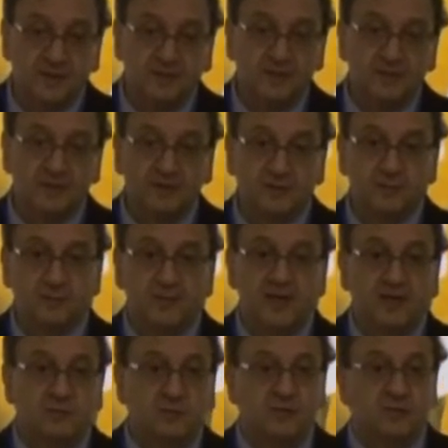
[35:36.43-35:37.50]
The
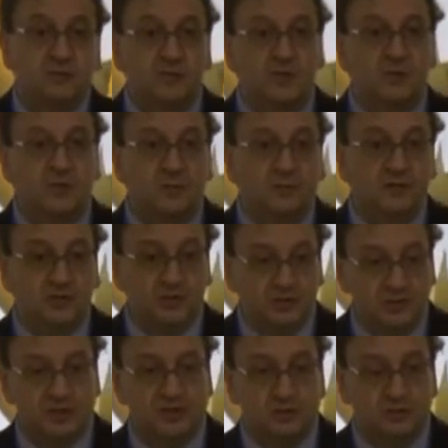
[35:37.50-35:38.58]
plan with leukemia
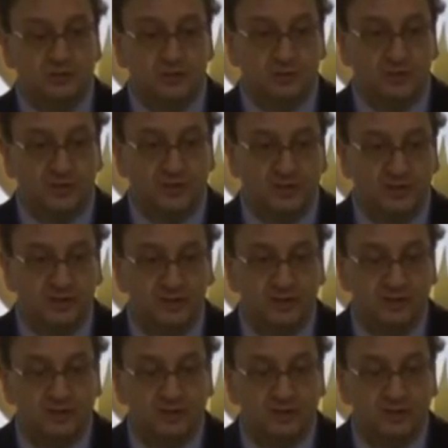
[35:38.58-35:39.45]
patients and neutropenic,